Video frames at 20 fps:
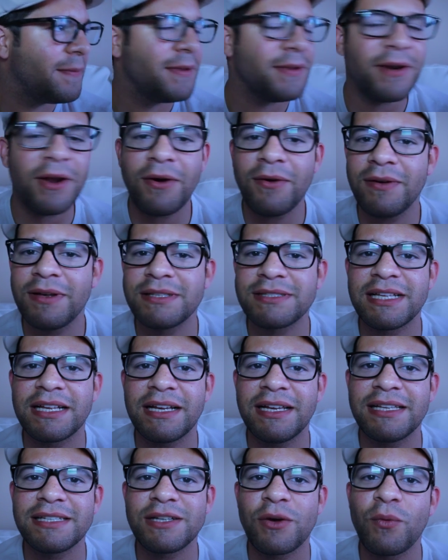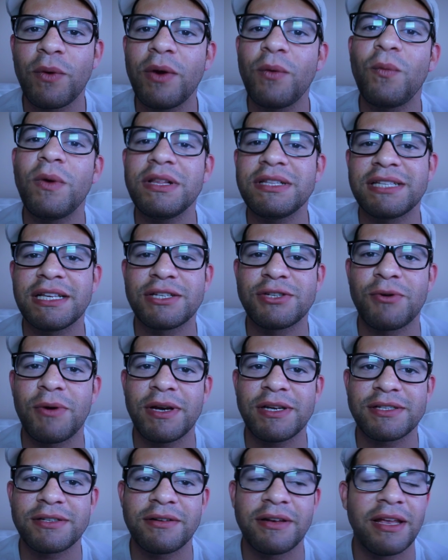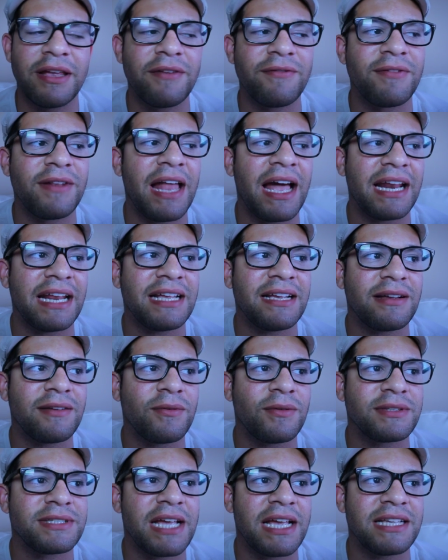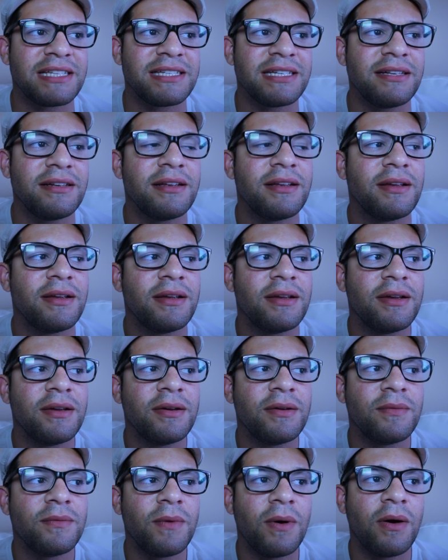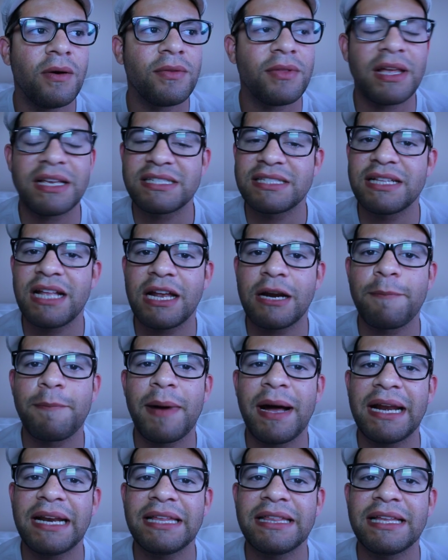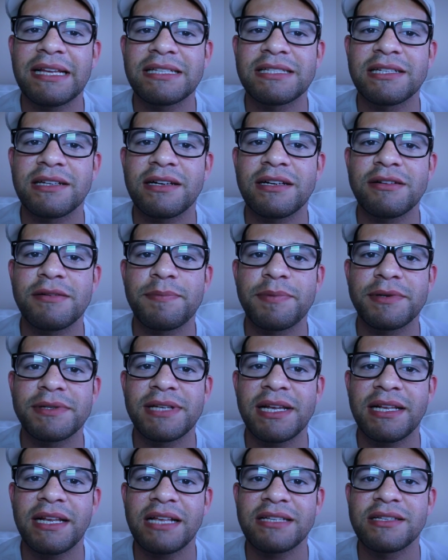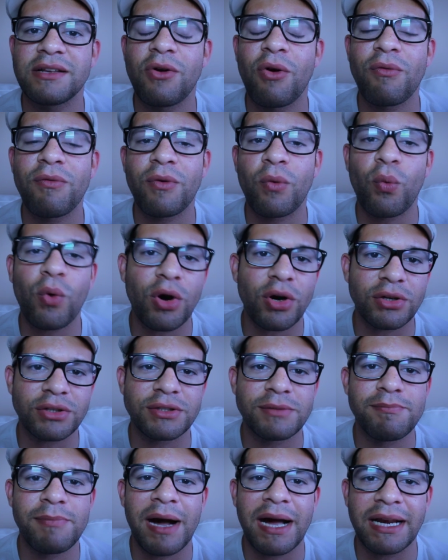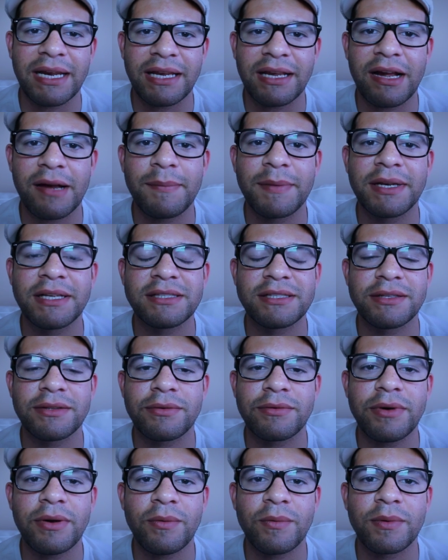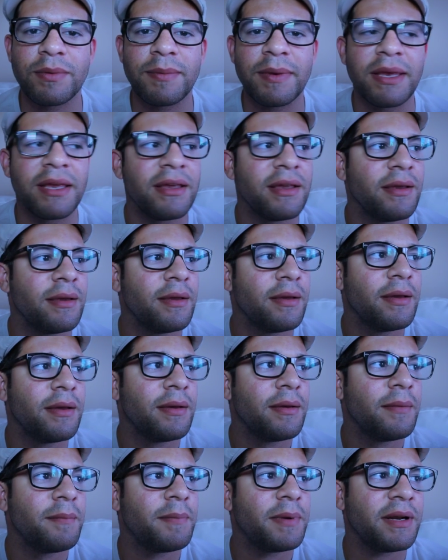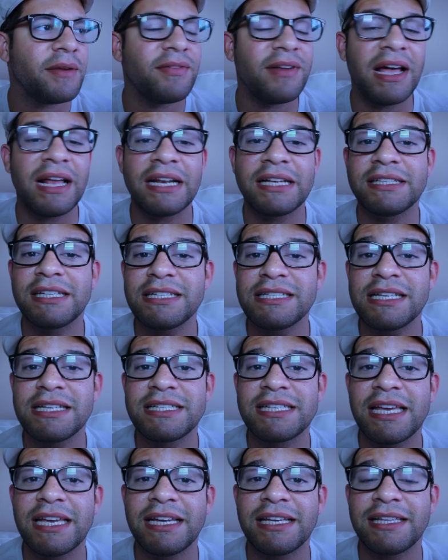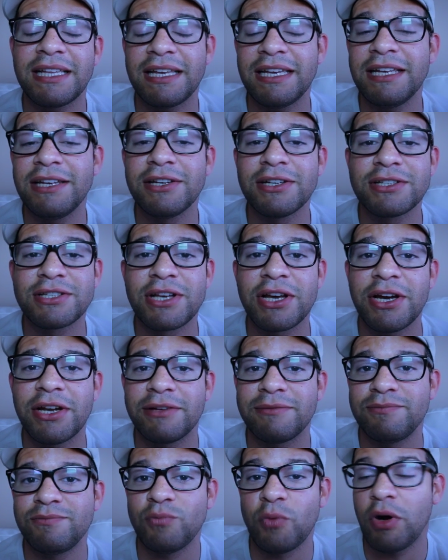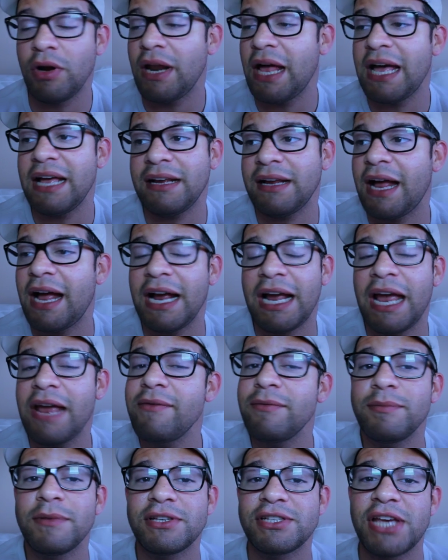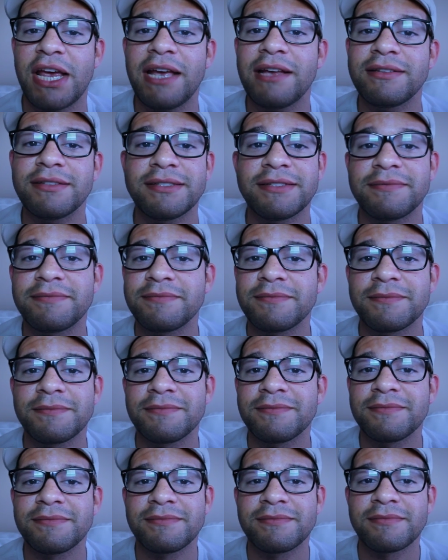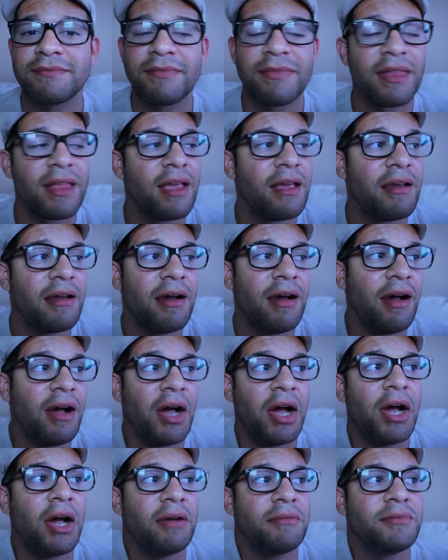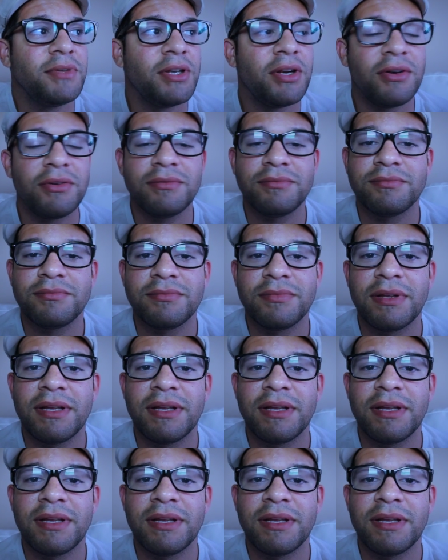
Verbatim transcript: You know, it's a win-win situation. If Lara takes it, well, that's not a body that's 100%. That's an overworked body coming into the ring with me. But if Lara doesn't take it, then he looks good. Well, I gave him the chance. You know,